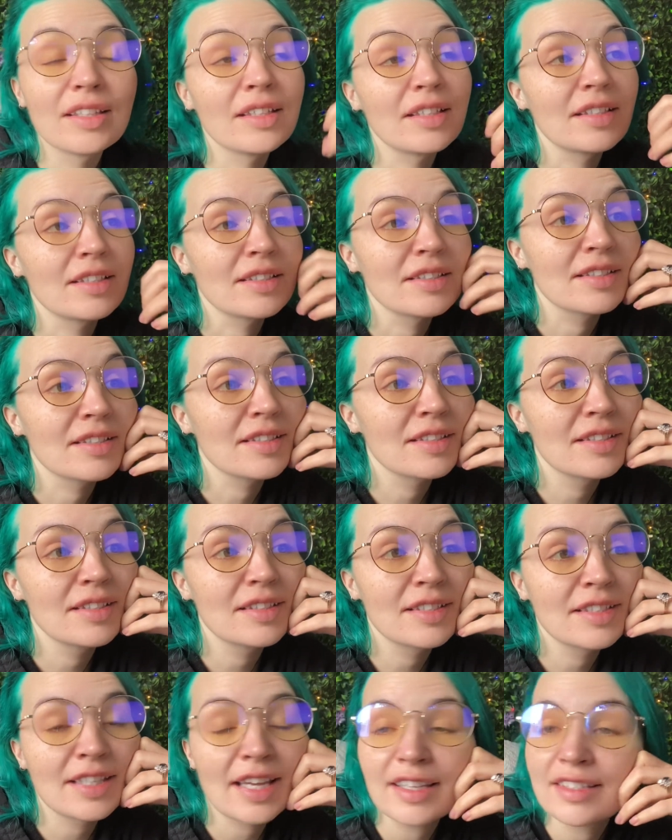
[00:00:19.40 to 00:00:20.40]
is
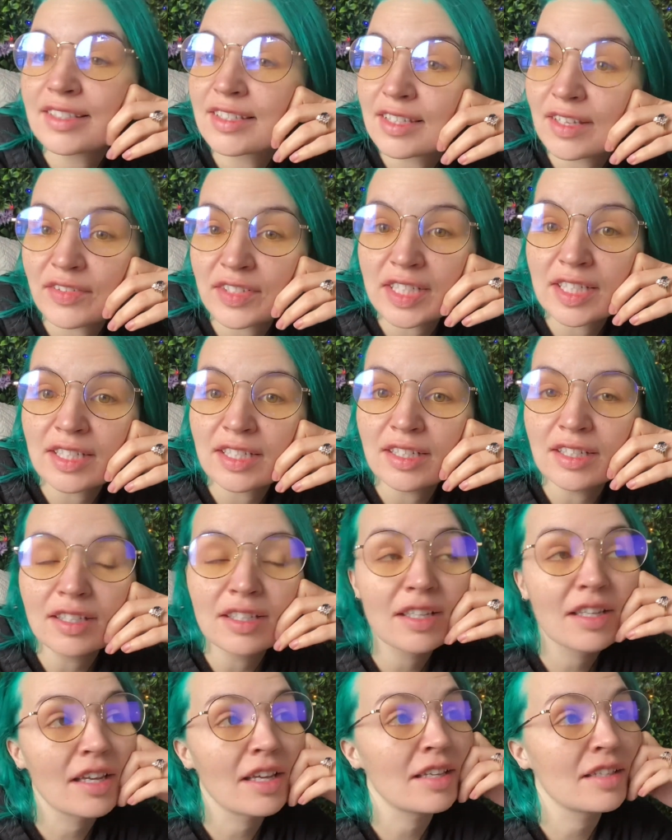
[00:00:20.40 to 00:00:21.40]

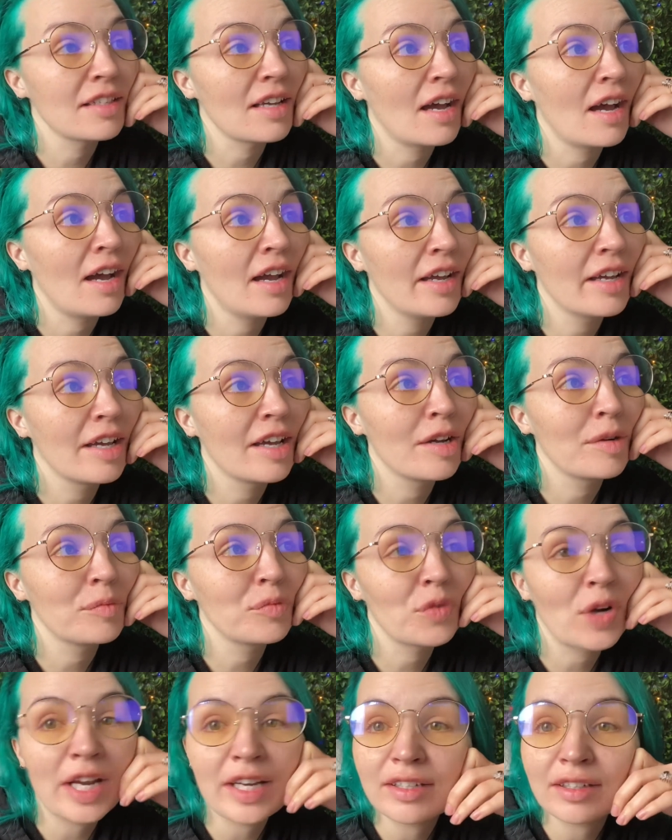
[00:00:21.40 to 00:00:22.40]
10:17 and I am
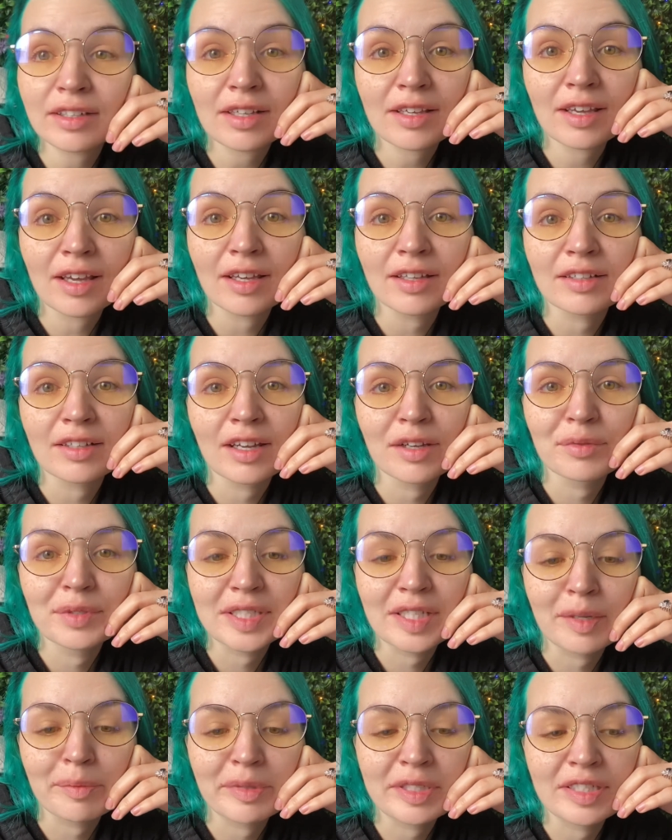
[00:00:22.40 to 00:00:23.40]
writing again. I
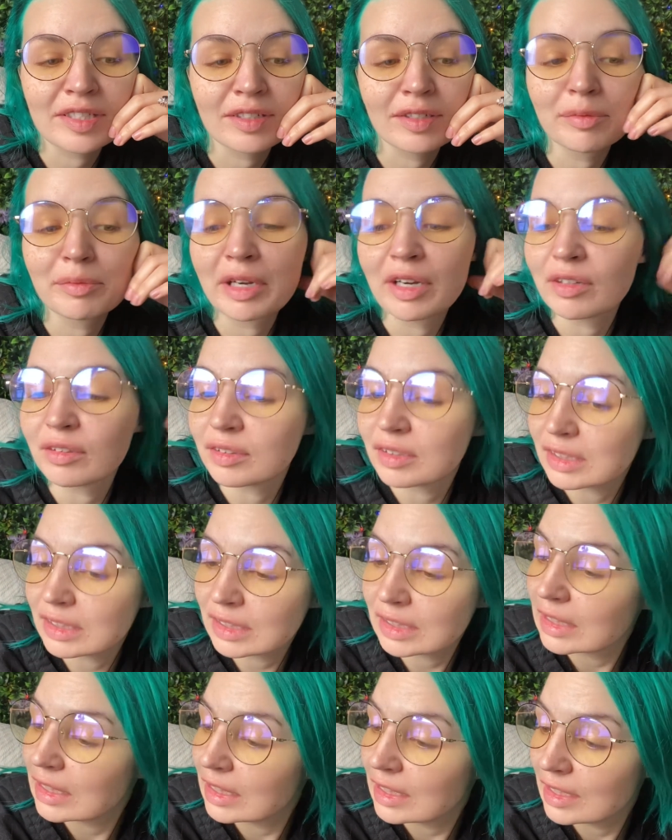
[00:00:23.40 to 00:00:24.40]
was up until about
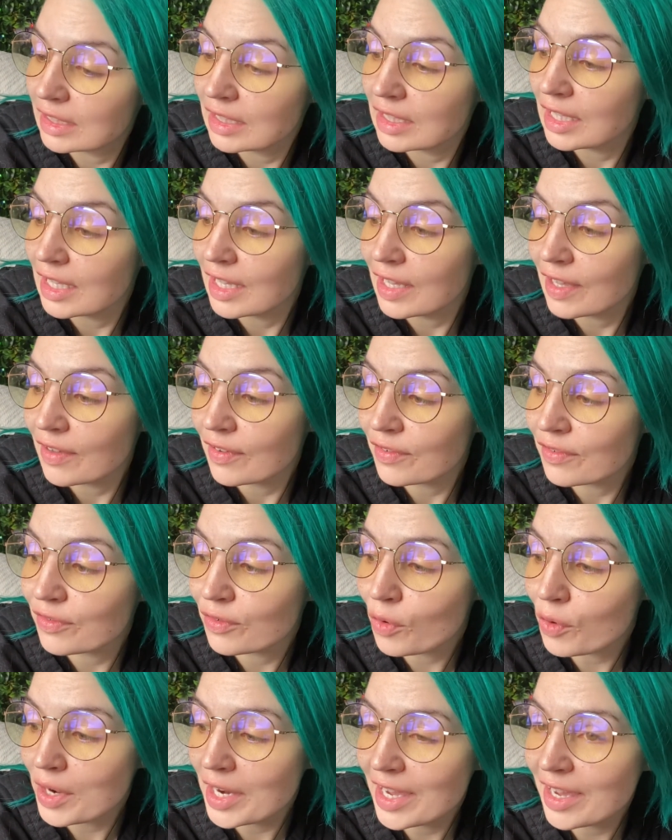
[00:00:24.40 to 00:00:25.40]

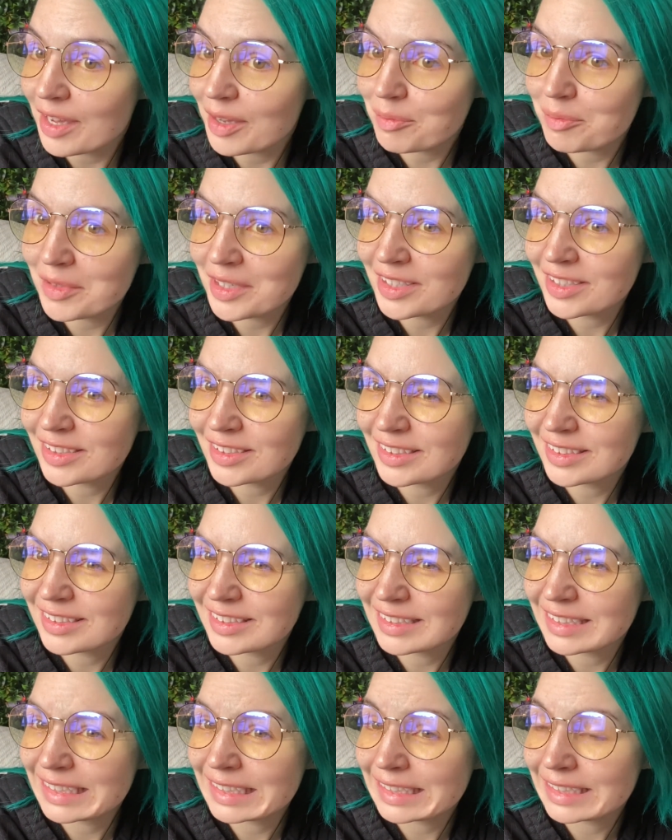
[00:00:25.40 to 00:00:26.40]
4
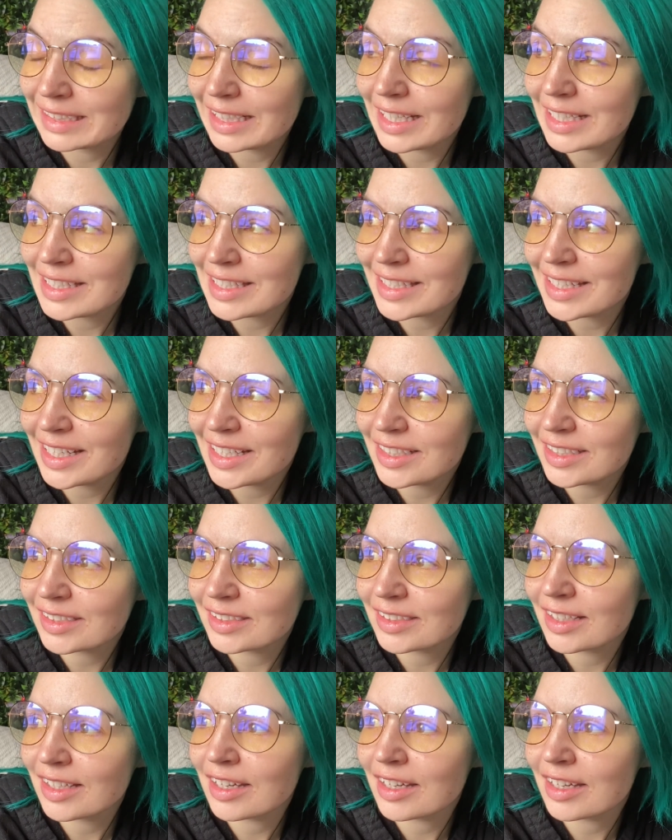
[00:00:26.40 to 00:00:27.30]
a.m. last night.